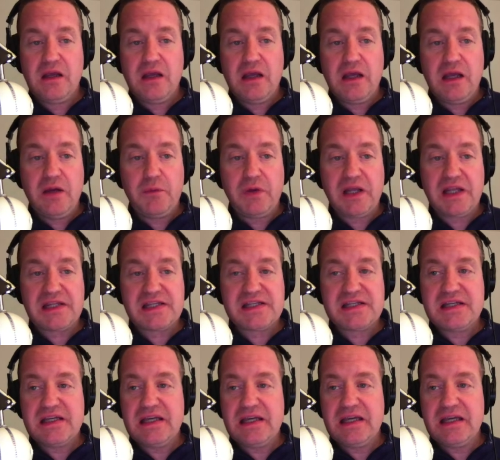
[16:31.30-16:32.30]
And we can
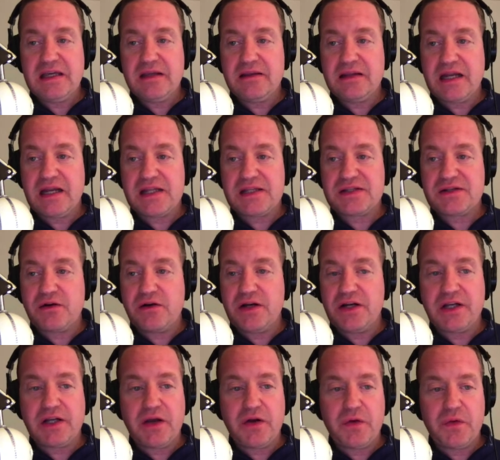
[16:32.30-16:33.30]
see that it's
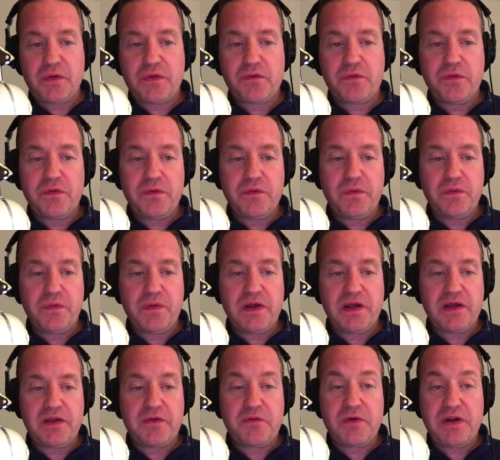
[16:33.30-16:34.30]
starting to go through
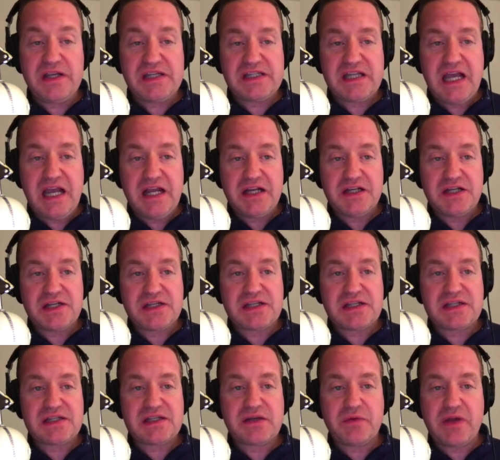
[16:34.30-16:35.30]
the 3
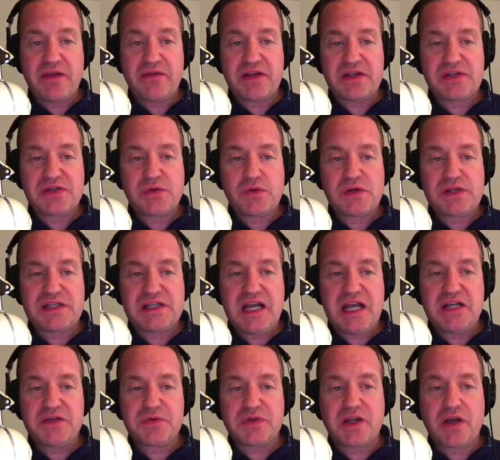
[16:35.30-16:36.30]
stages. And so we have that source
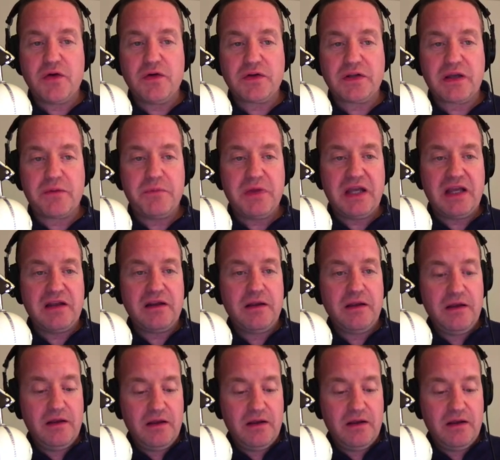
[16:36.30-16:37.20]
stage with code commit.